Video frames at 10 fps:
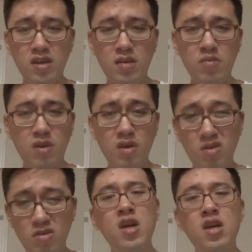
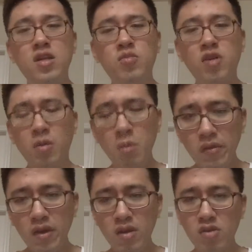Broncos, and
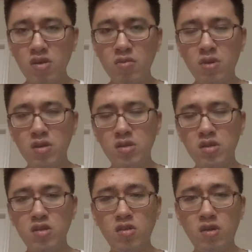probably you're gonna want
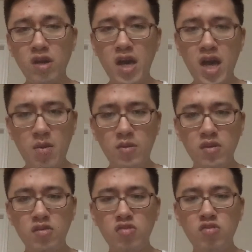your app
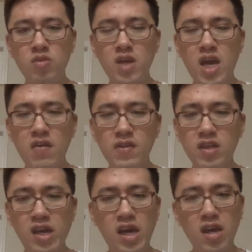to be having
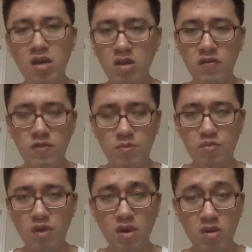the icon of
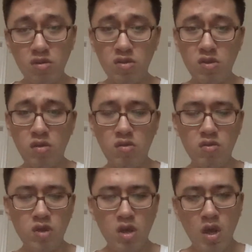Broncos logo.
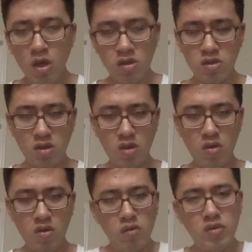
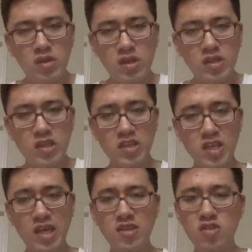So in this
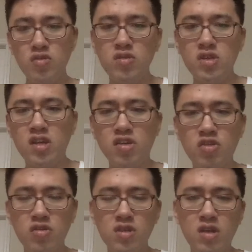case, user can
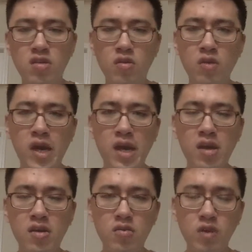choose their own
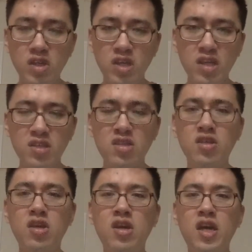icon, which is
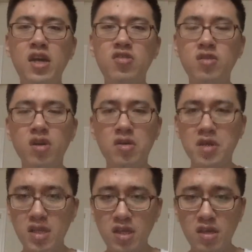actually
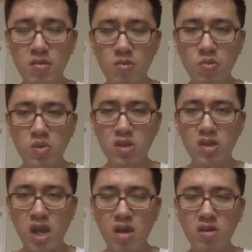already be
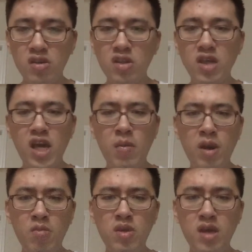done in the
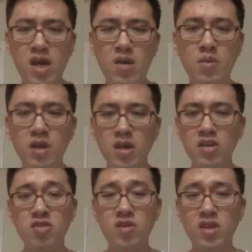MLB app.
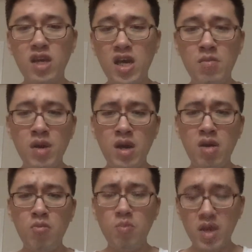So in the
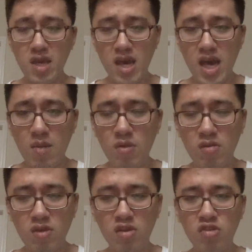MLB app,
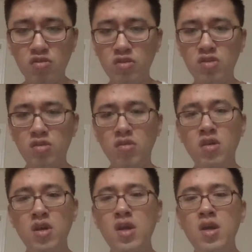you can choose your
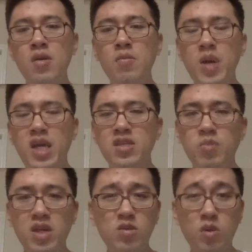best
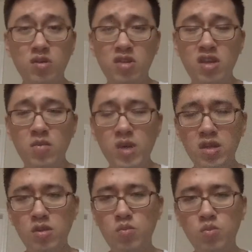baseball team
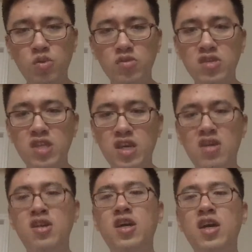and put
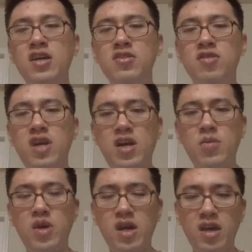there as your app
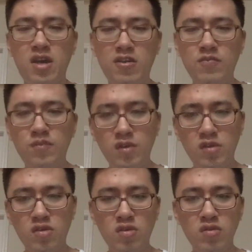icon.
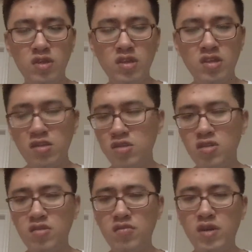So this is
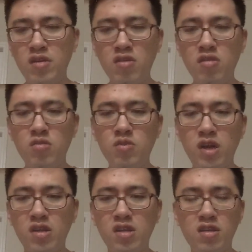very good
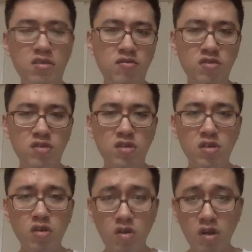practice for the
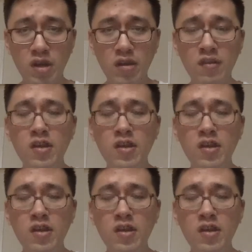locally